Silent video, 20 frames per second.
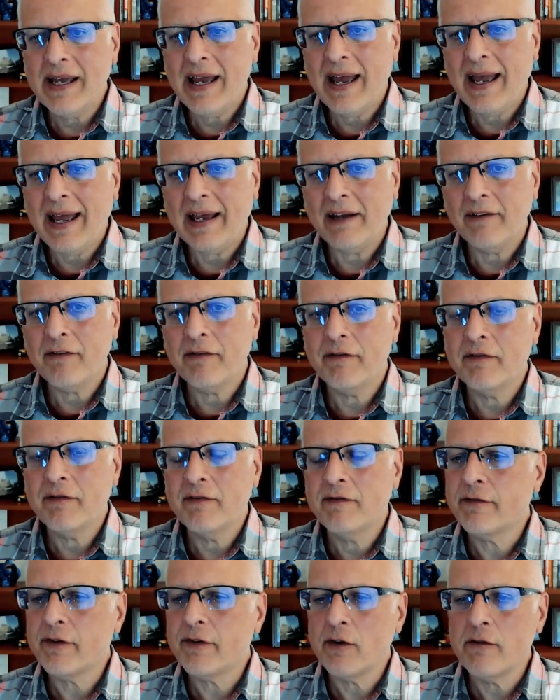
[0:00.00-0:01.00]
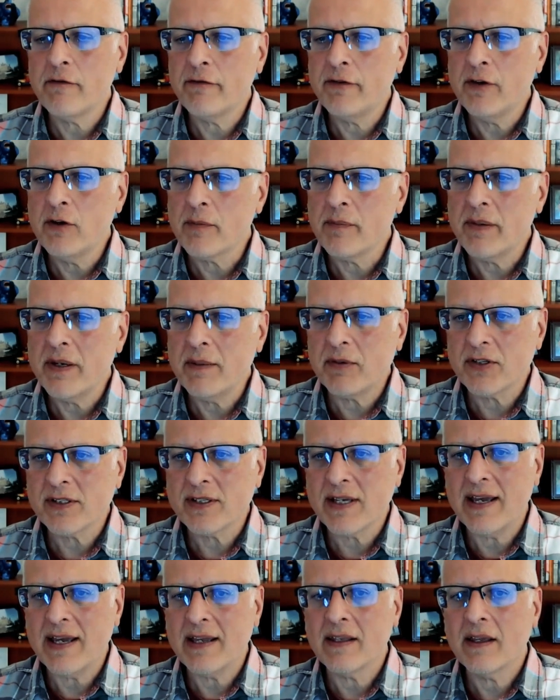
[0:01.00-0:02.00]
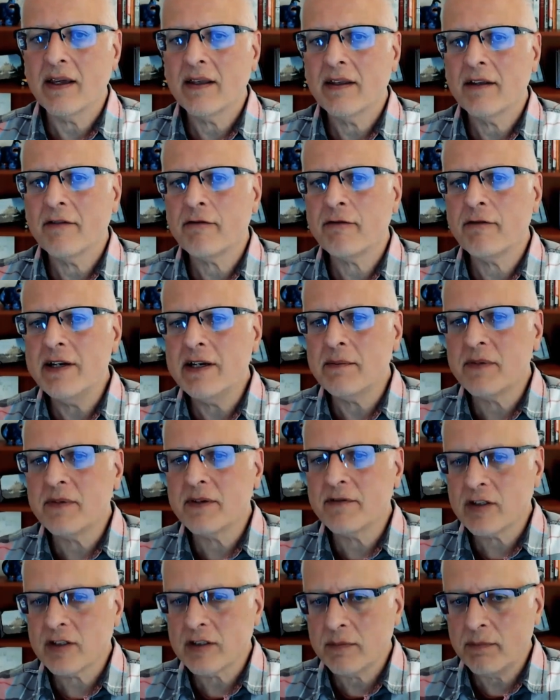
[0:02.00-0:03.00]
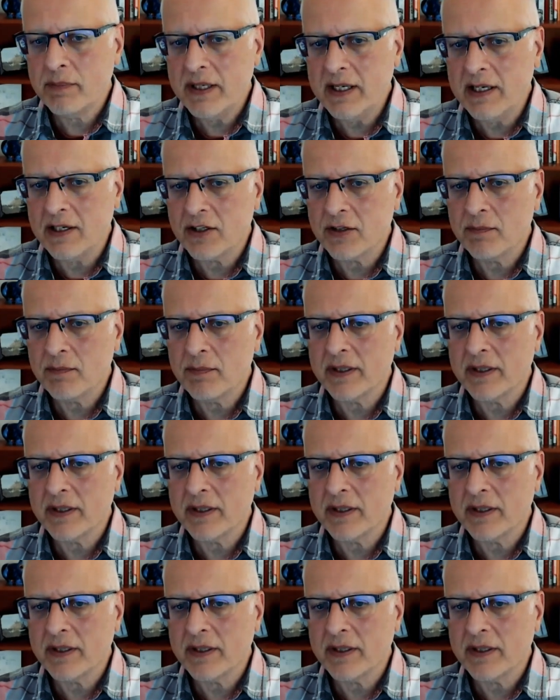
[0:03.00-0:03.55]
had fewer people saying freedom of speech,